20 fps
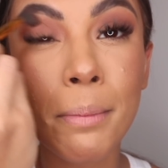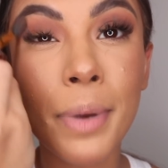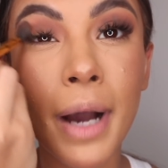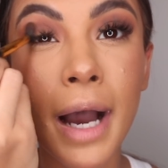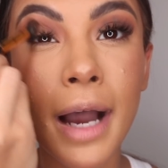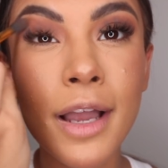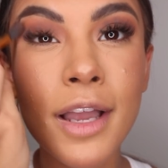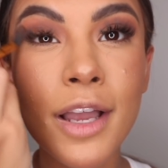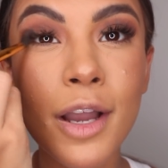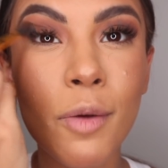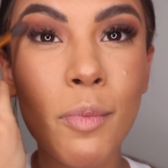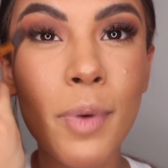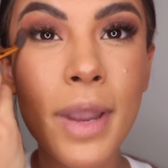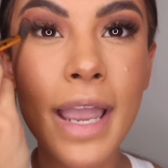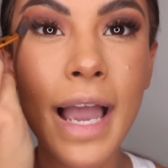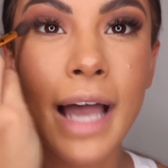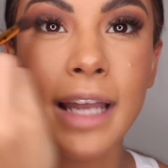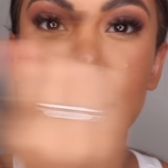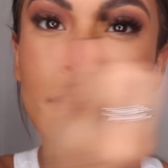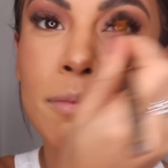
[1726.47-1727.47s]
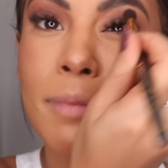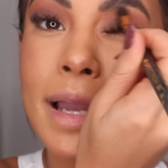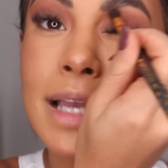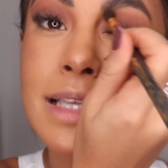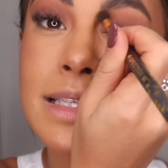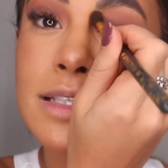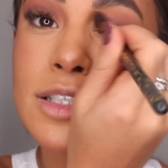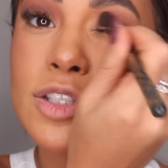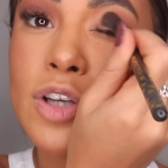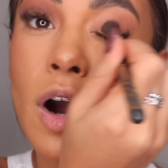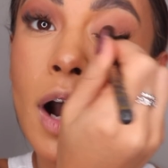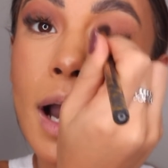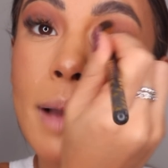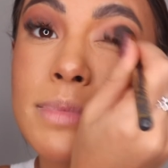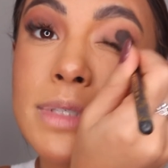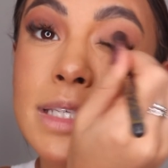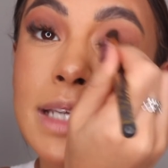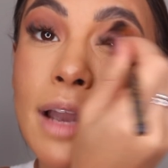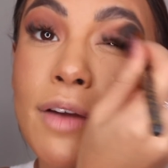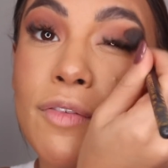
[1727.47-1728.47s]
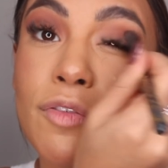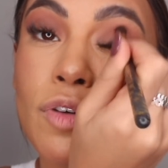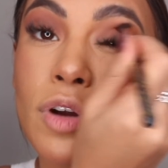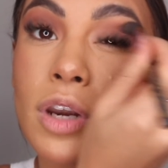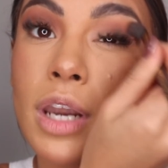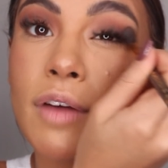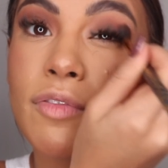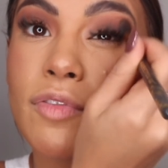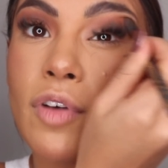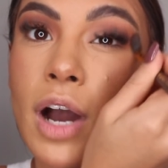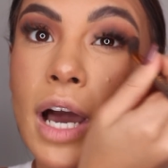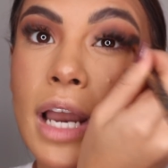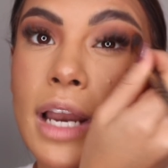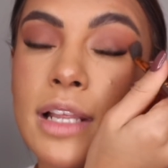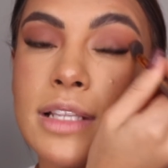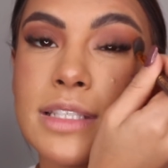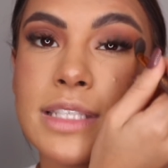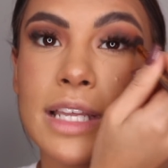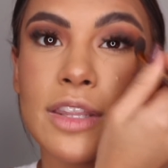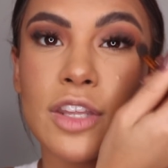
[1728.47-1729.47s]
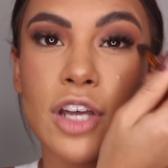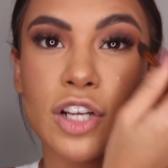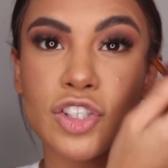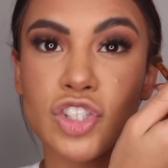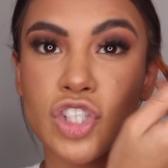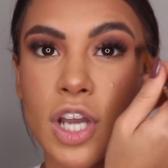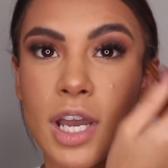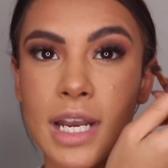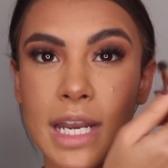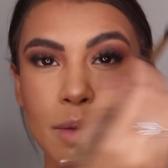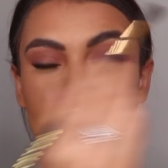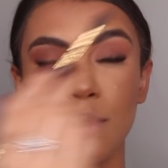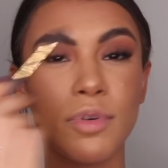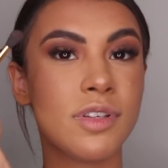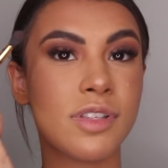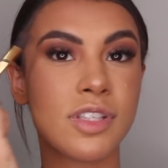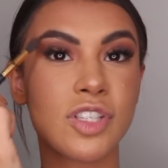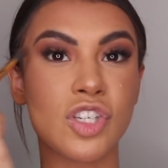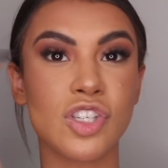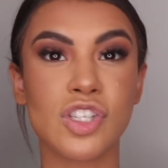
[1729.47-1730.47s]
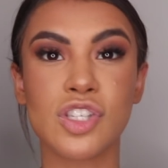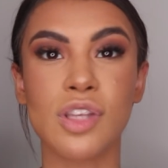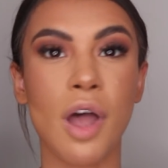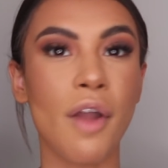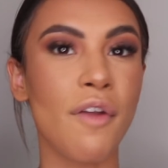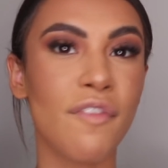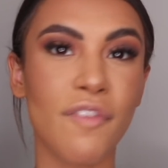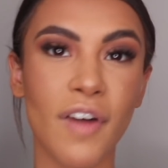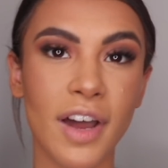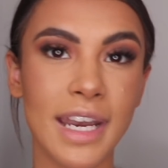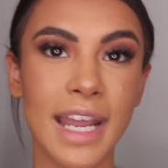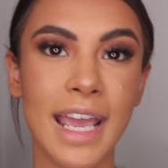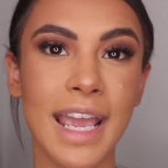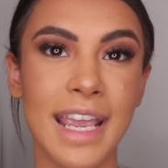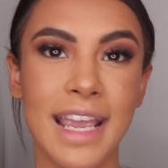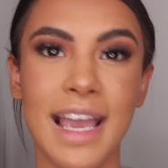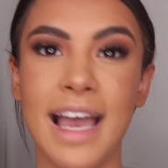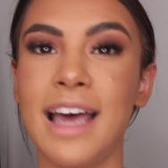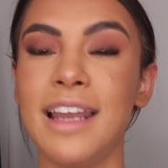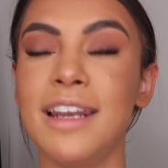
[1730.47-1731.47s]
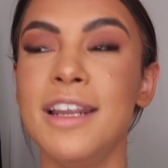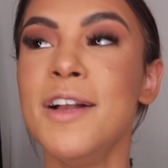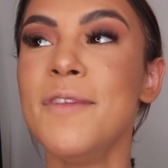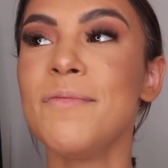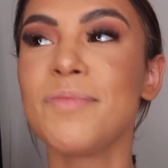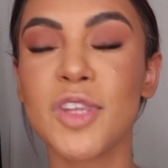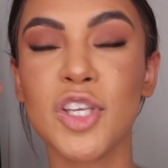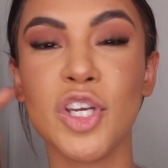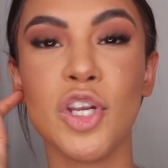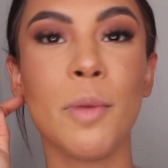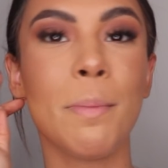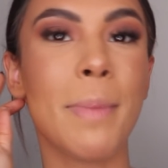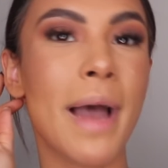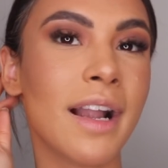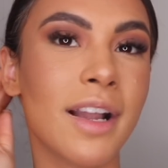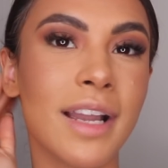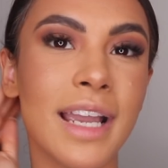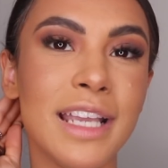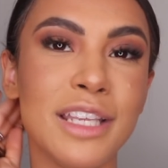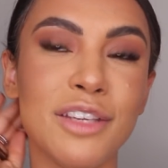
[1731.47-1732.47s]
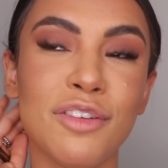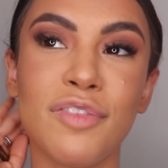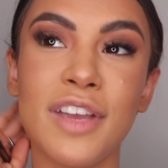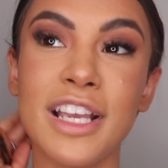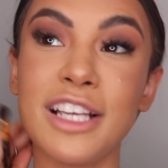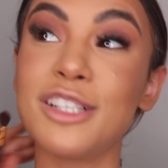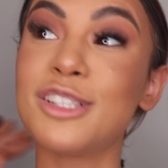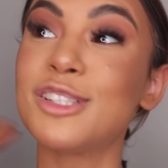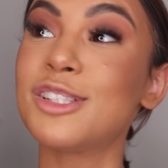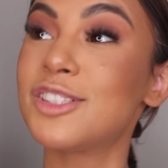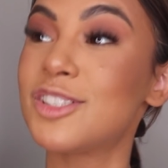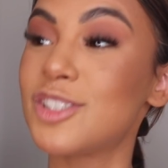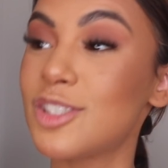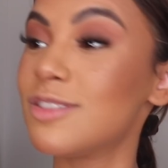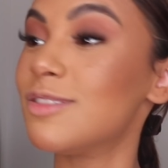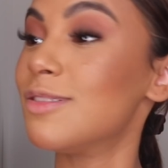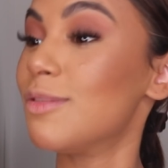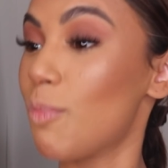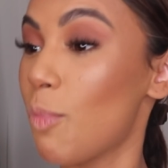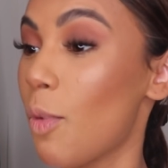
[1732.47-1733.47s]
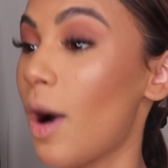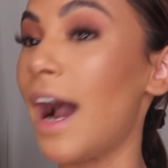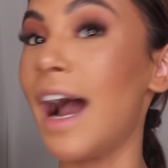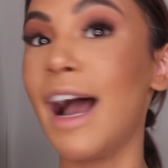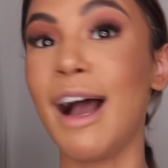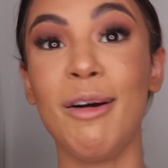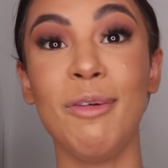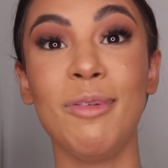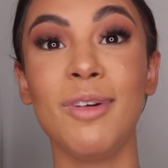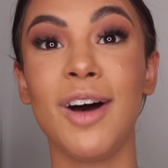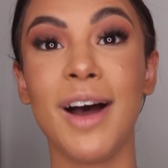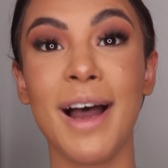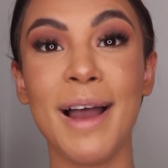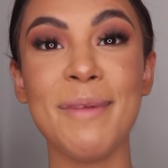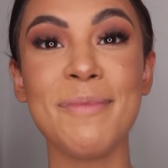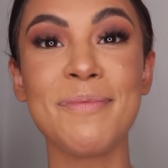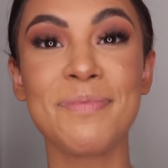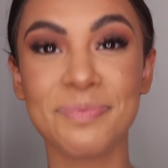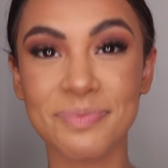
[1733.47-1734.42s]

But we had an amazing time together on Love Island, and our journey was just so funny. And you look back at it and you think, wow, like,